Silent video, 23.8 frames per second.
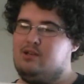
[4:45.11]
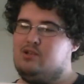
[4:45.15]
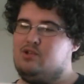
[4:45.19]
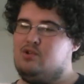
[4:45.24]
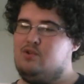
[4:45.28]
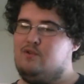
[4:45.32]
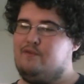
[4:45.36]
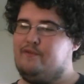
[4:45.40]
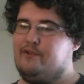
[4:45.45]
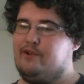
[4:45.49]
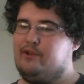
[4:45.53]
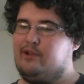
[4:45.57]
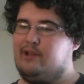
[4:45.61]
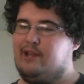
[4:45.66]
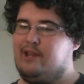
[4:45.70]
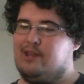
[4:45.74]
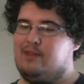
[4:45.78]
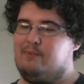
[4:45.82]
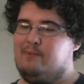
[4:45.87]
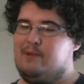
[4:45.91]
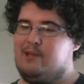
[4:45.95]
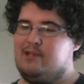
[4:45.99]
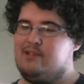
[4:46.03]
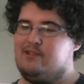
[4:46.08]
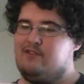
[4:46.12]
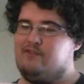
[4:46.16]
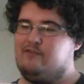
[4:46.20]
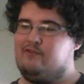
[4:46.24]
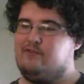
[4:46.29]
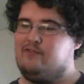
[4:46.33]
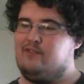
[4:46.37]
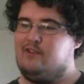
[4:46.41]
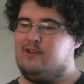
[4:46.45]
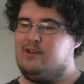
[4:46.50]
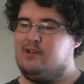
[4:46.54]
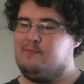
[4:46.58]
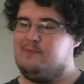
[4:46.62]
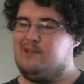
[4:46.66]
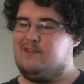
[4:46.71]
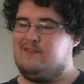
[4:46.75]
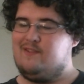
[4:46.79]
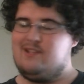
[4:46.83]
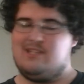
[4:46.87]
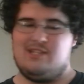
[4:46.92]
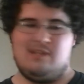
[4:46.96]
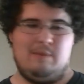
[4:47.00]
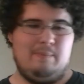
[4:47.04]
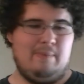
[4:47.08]
2-foot length piece of
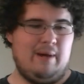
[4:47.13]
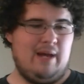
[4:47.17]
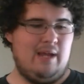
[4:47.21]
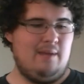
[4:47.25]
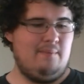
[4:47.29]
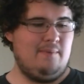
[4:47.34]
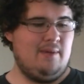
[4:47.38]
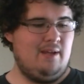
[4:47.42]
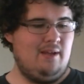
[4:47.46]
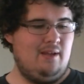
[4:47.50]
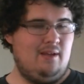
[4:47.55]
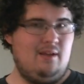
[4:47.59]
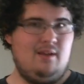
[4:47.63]
PVC pipe.